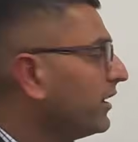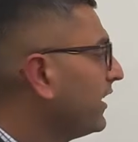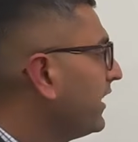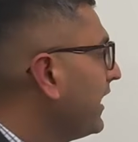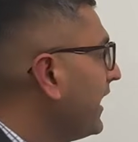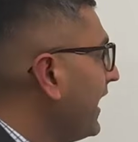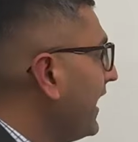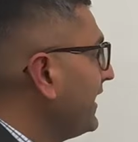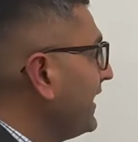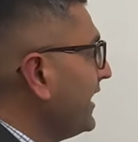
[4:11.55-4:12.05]

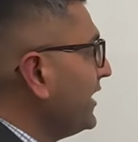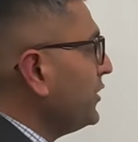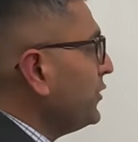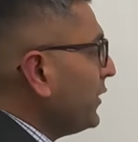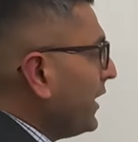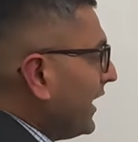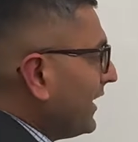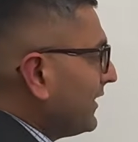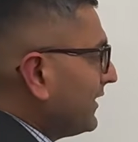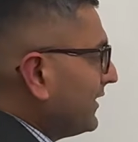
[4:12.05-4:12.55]
and then you
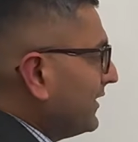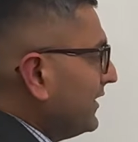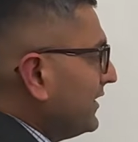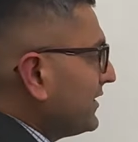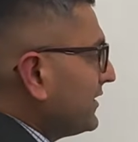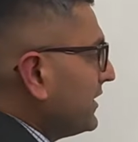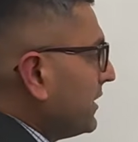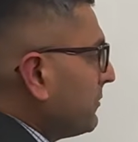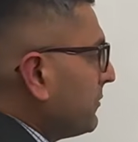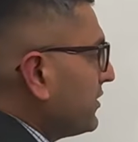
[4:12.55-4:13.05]
get
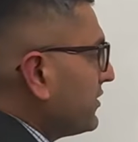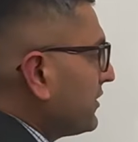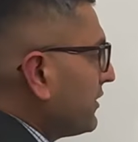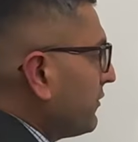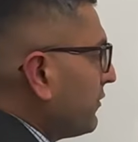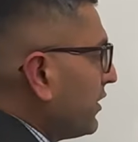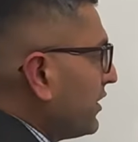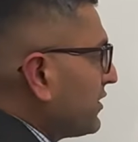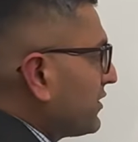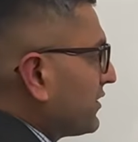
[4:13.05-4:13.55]
these numbers
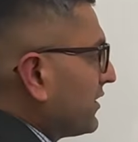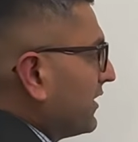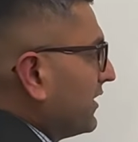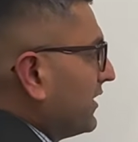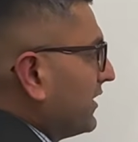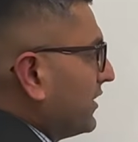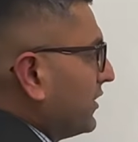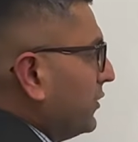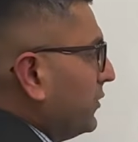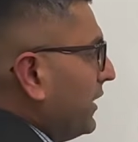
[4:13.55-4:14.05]
reversed.
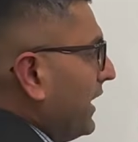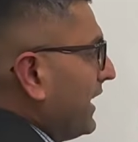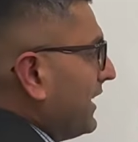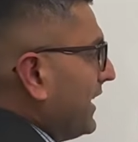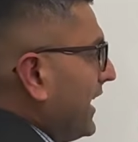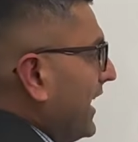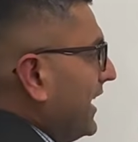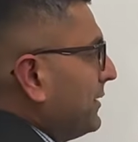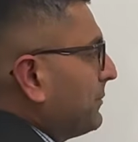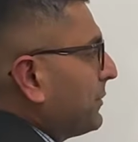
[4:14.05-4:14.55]
You get
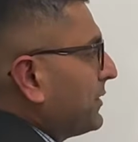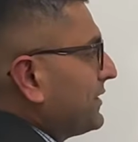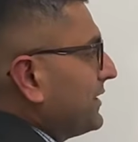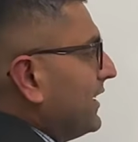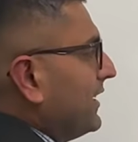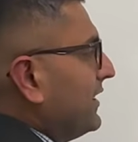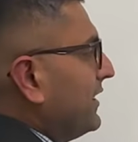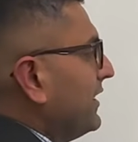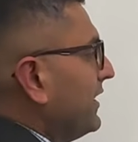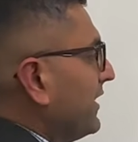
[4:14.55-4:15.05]

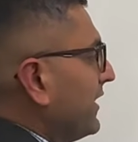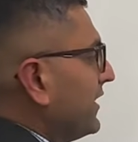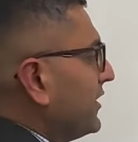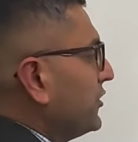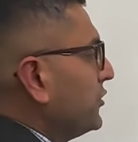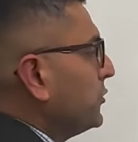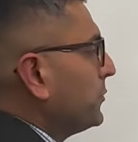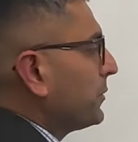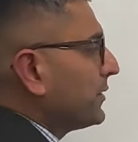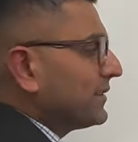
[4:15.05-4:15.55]
8% here and
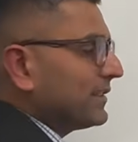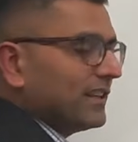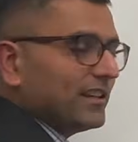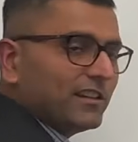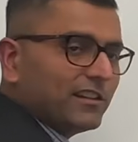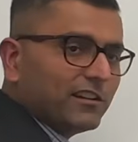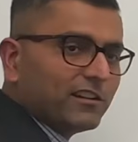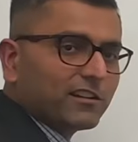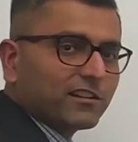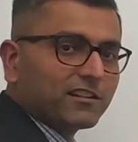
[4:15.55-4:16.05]
2%
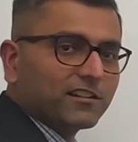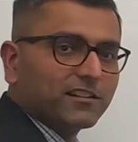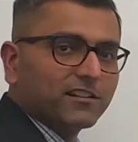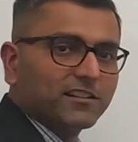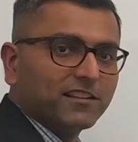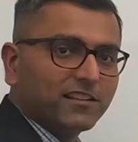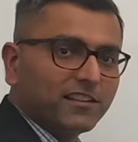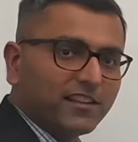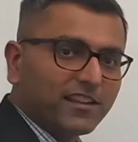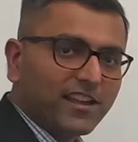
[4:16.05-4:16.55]
here.
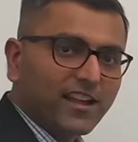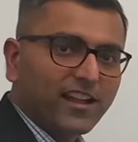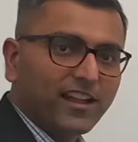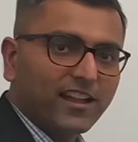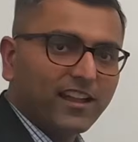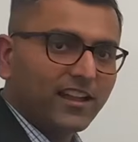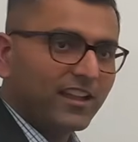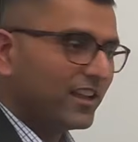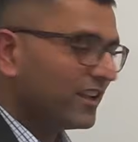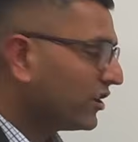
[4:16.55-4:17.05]
Yeah?
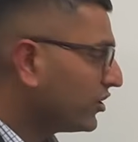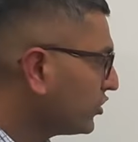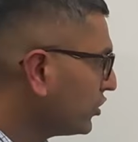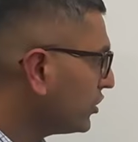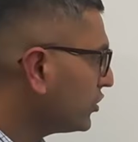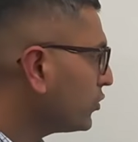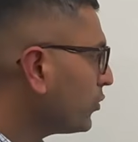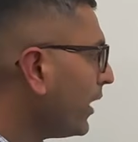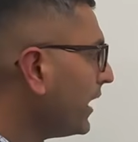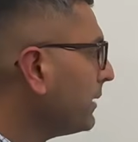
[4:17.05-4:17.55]
So
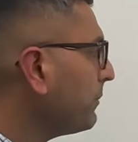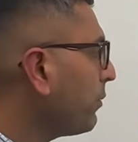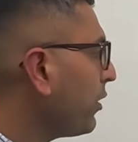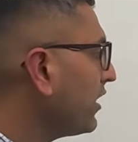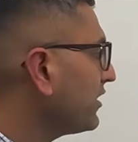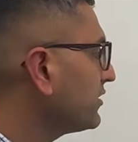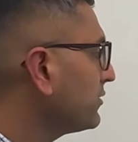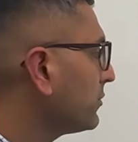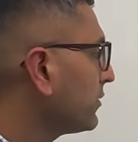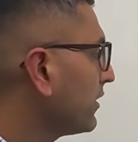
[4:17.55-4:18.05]
it's quite
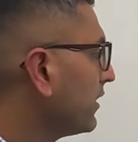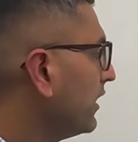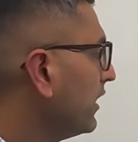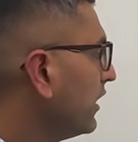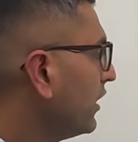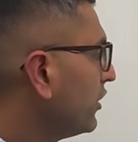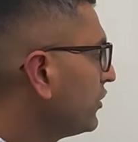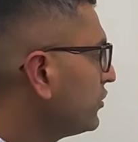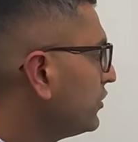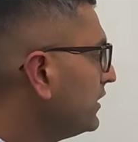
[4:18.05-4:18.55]
possible.
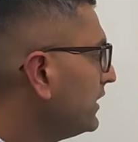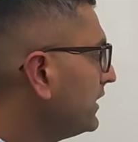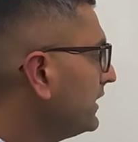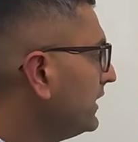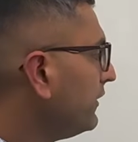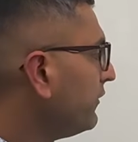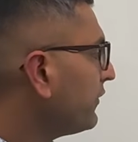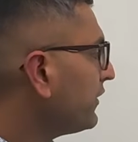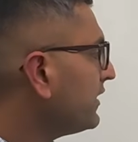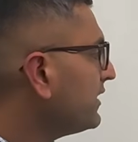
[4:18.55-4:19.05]
So the
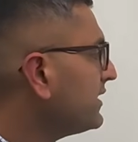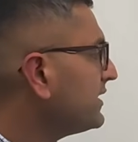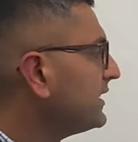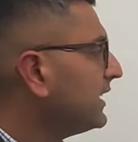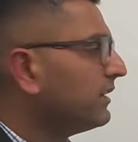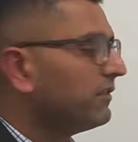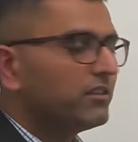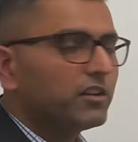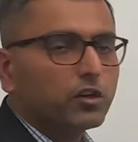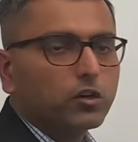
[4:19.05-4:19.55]
difference
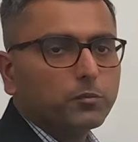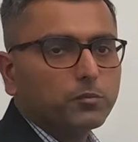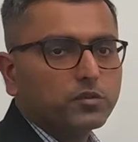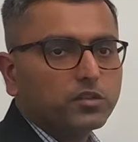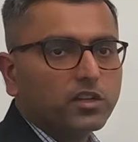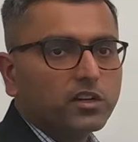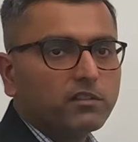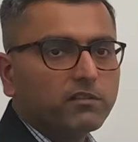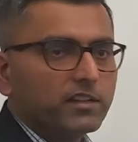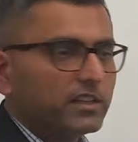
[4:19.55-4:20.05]
that we are
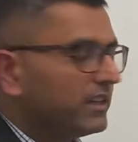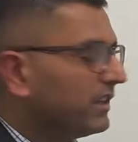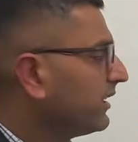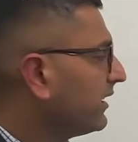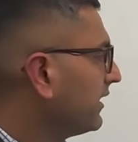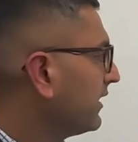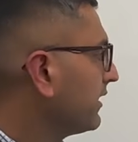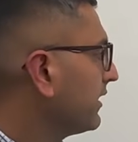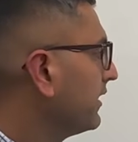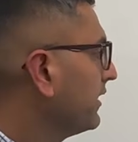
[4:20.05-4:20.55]
observing
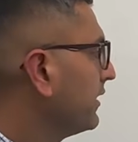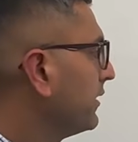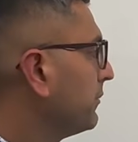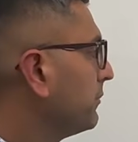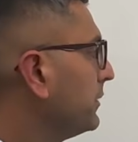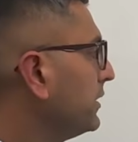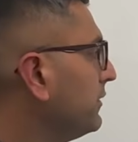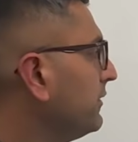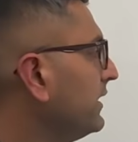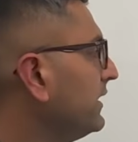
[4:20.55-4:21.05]
here
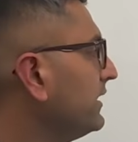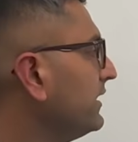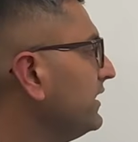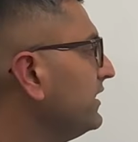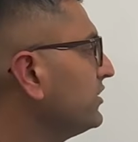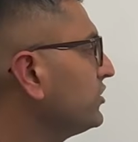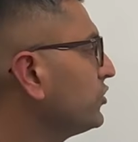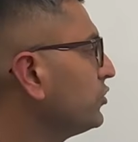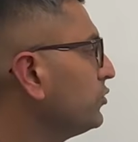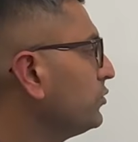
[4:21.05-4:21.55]
between
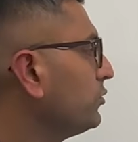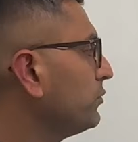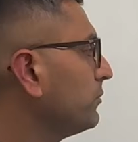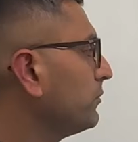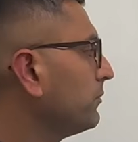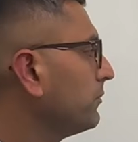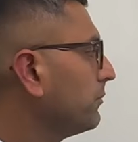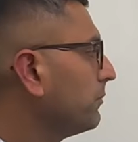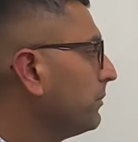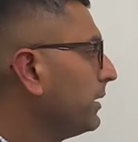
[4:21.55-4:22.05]
these two
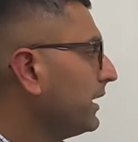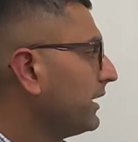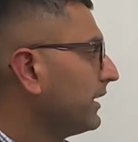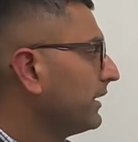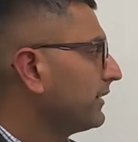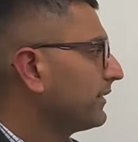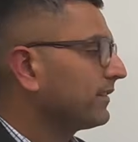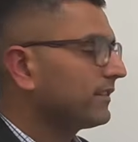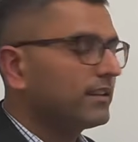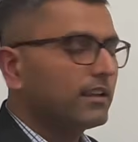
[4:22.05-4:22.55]

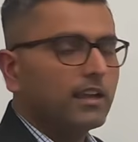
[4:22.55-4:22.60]
buckets,